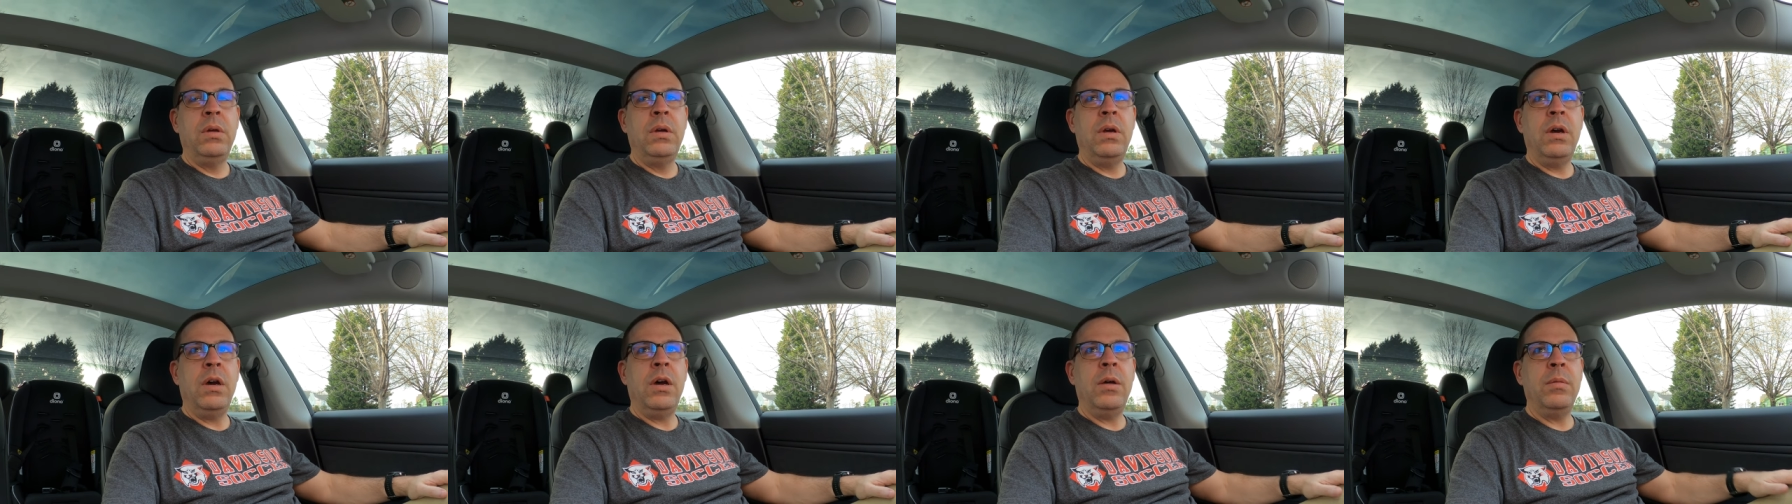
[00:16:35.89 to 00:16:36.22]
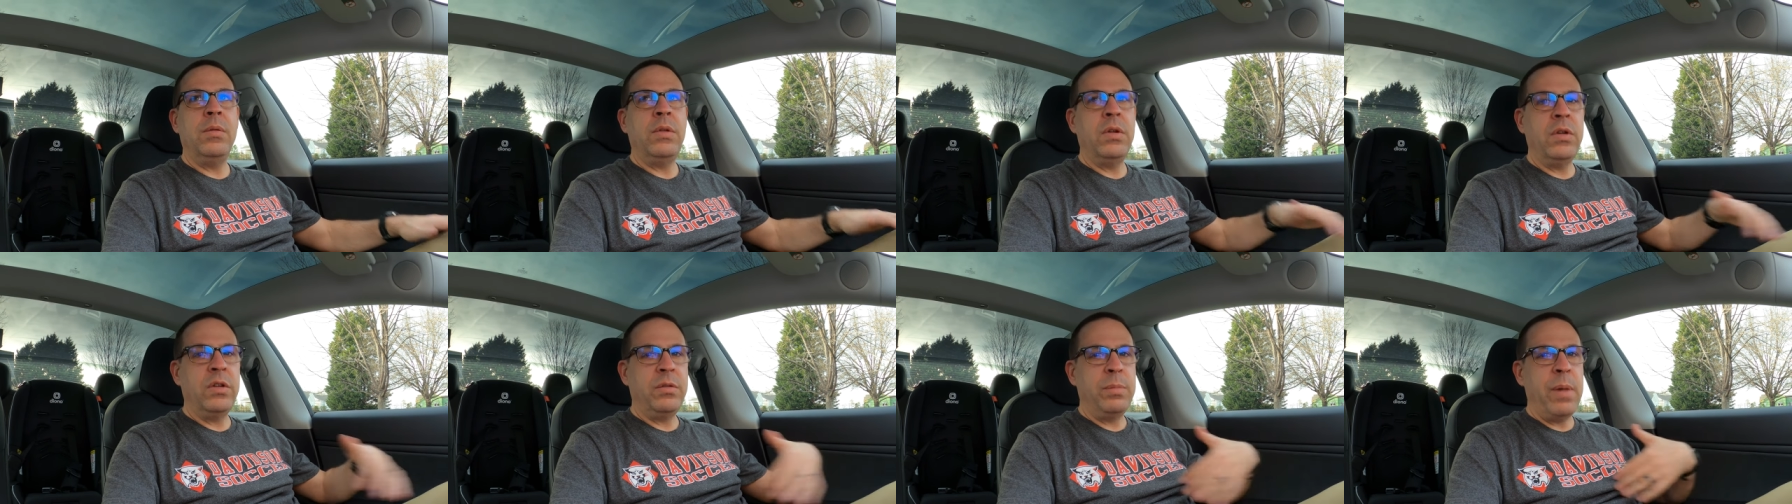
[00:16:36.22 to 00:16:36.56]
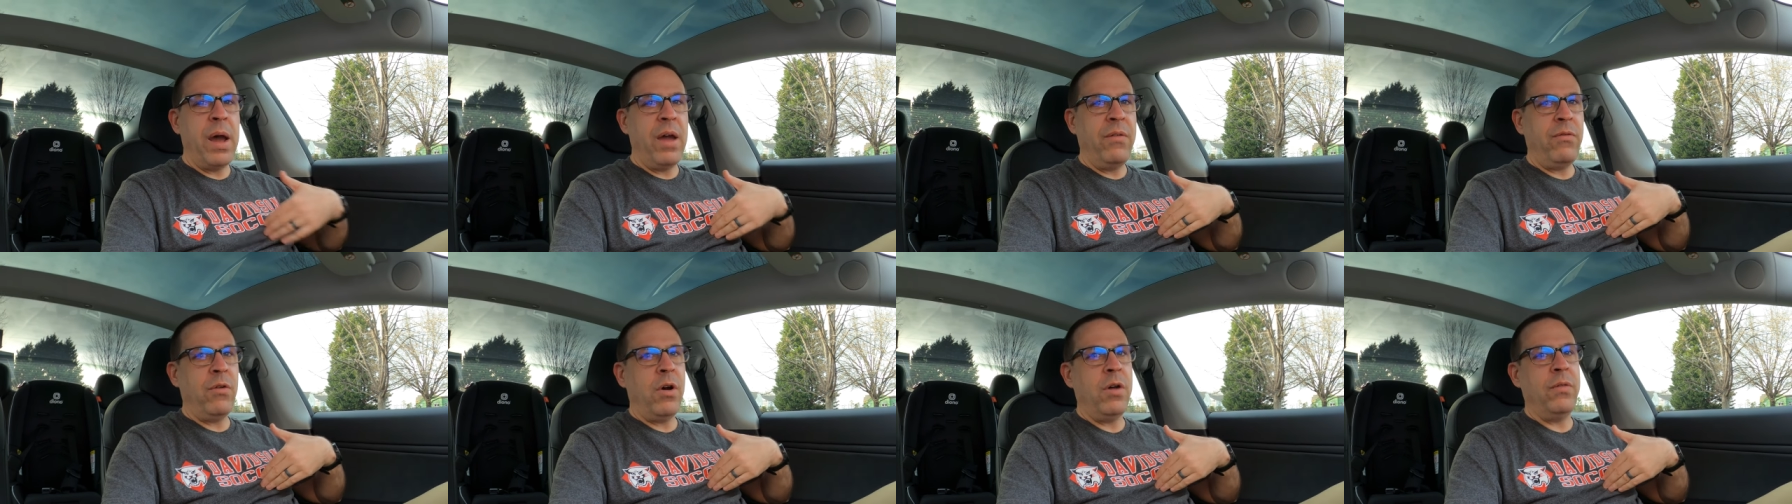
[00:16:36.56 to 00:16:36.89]
Um, so it's
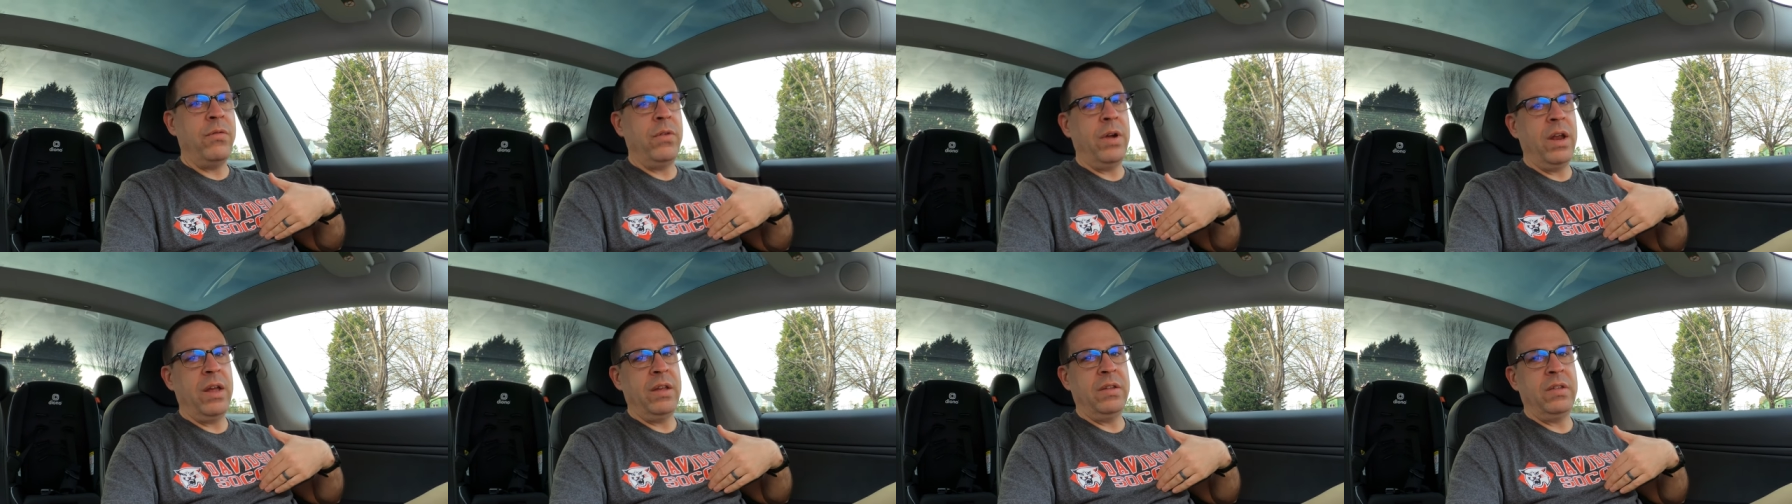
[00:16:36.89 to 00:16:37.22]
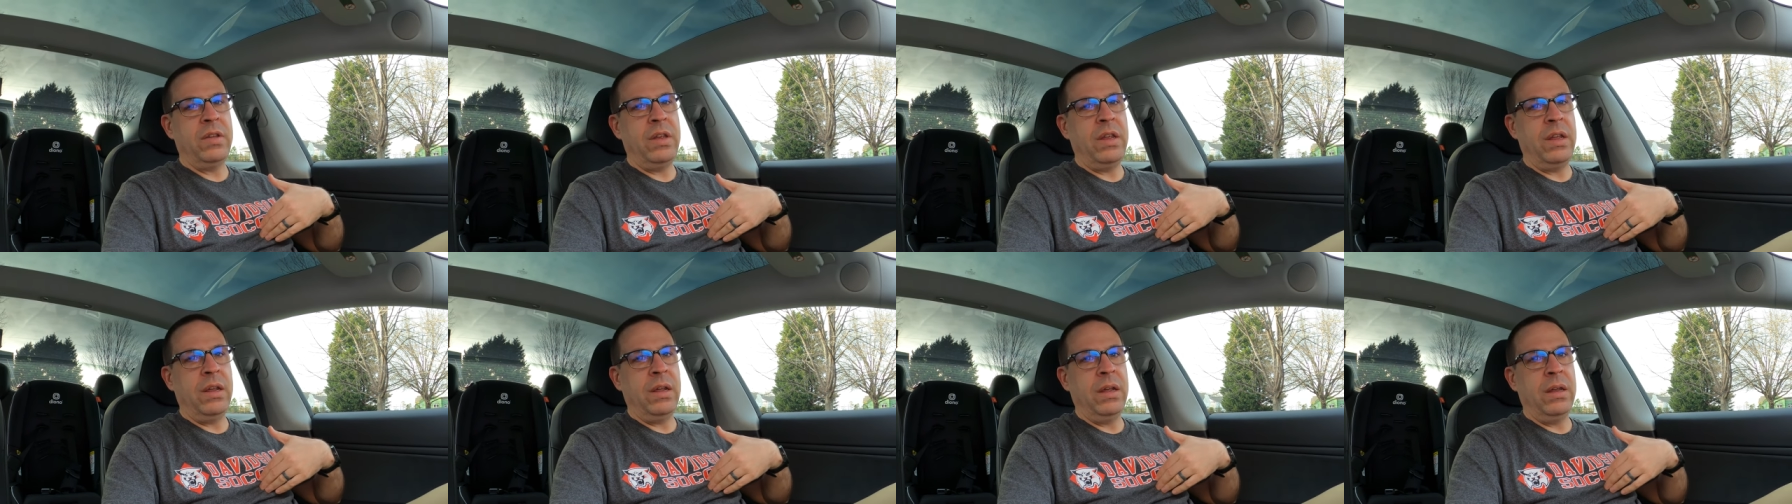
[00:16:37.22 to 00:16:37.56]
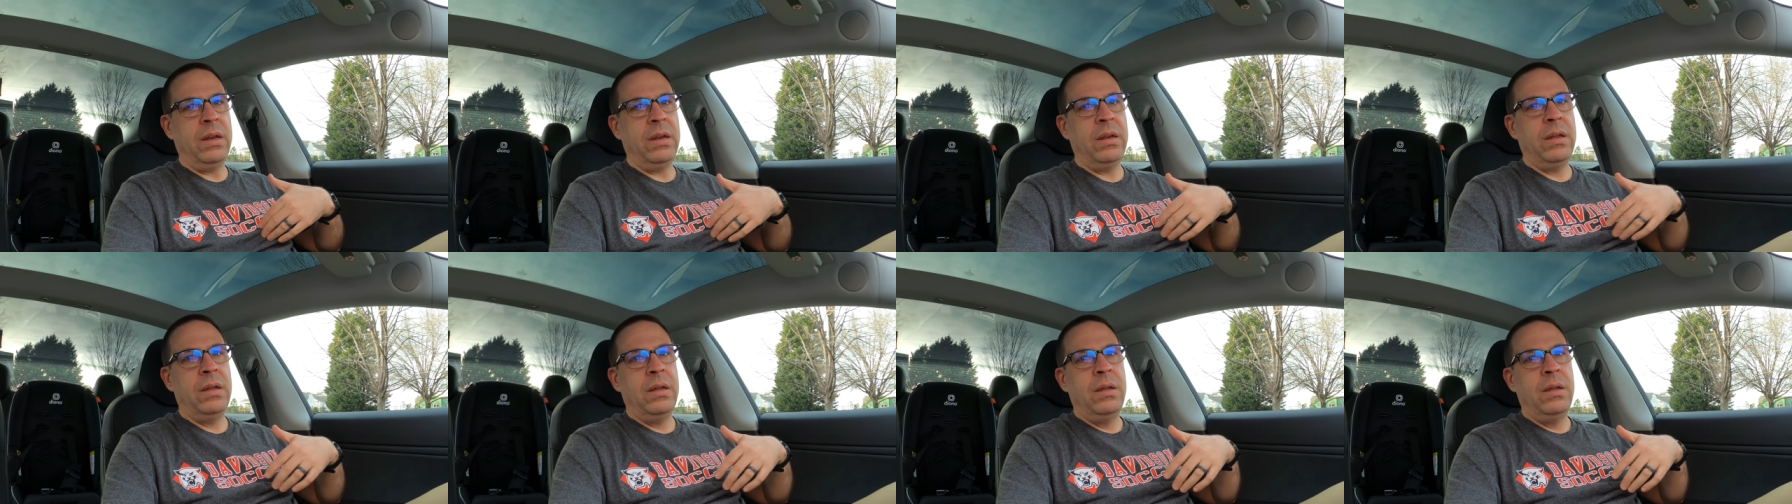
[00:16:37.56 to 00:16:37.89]
my fault for not seeing it.